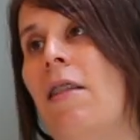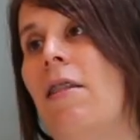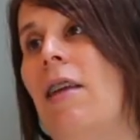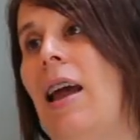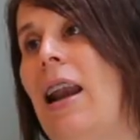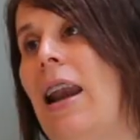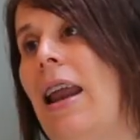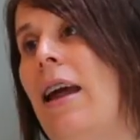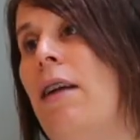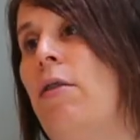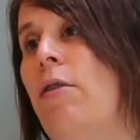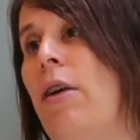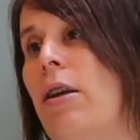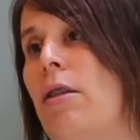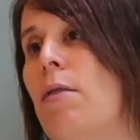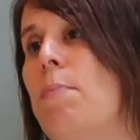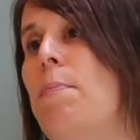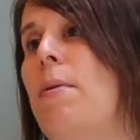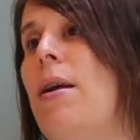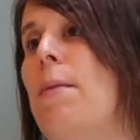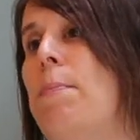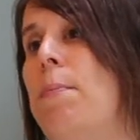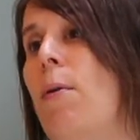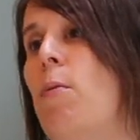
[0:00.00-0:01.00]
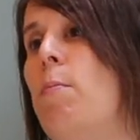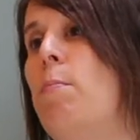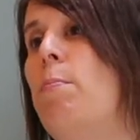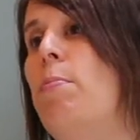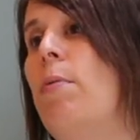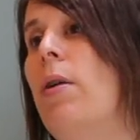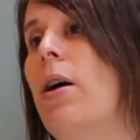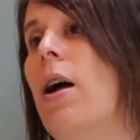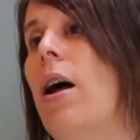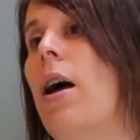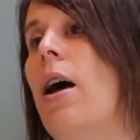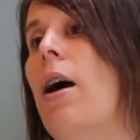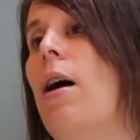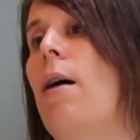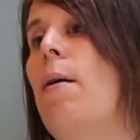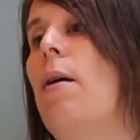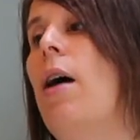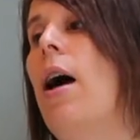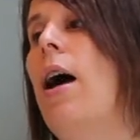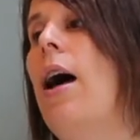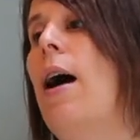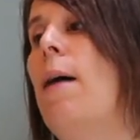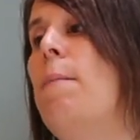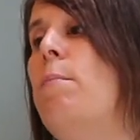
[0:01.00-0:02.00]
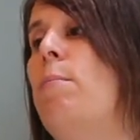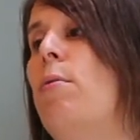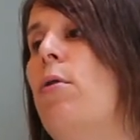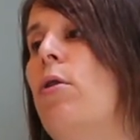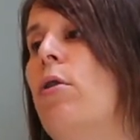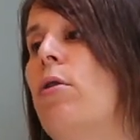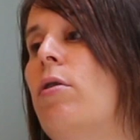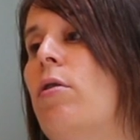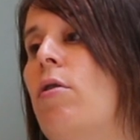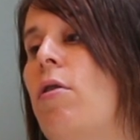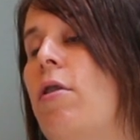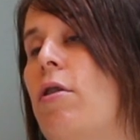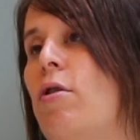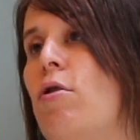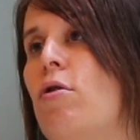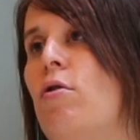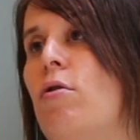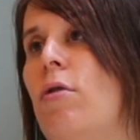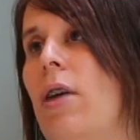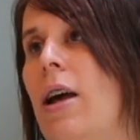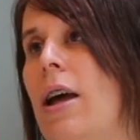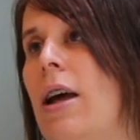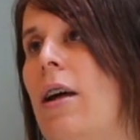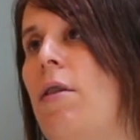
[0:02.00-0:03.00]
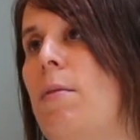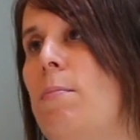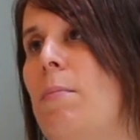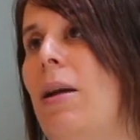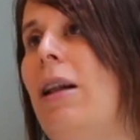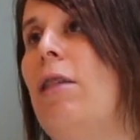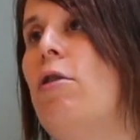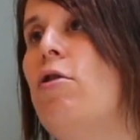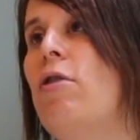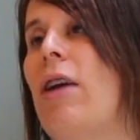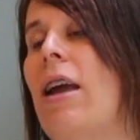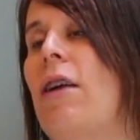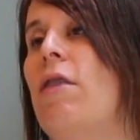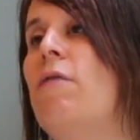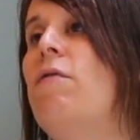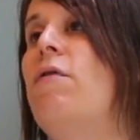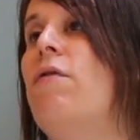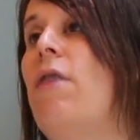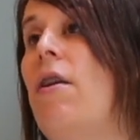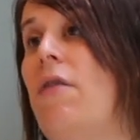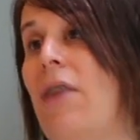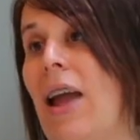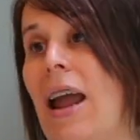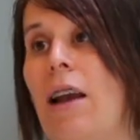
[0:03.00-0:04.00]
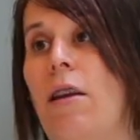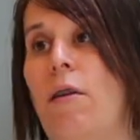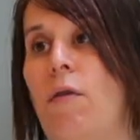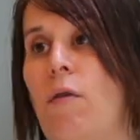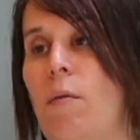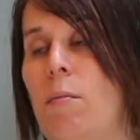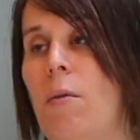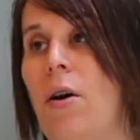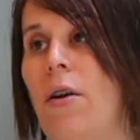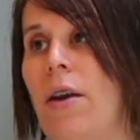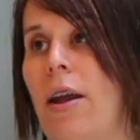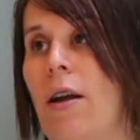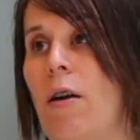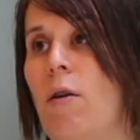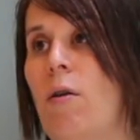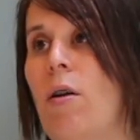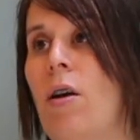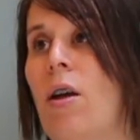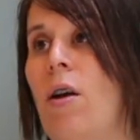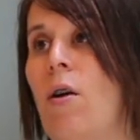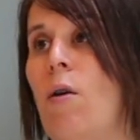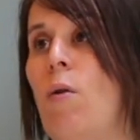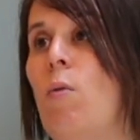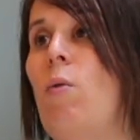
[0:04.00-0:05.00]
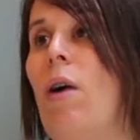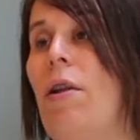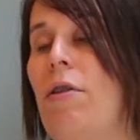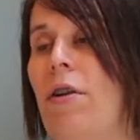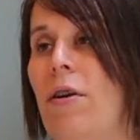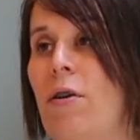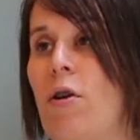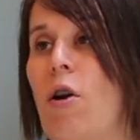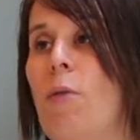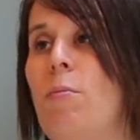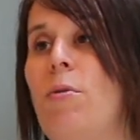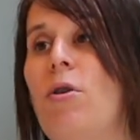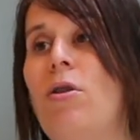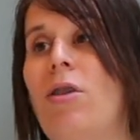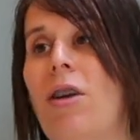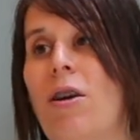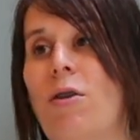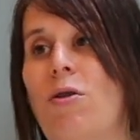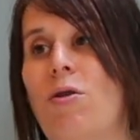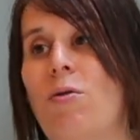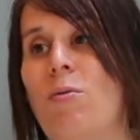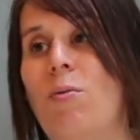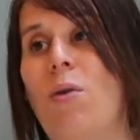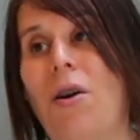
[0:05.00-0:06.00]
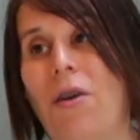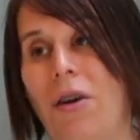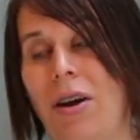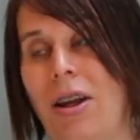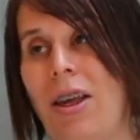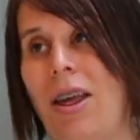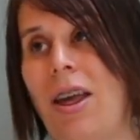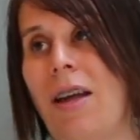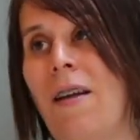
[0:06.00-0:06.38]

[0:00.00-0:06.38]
They learned that people bought the milkshake very early in the morning while they're commuting to work,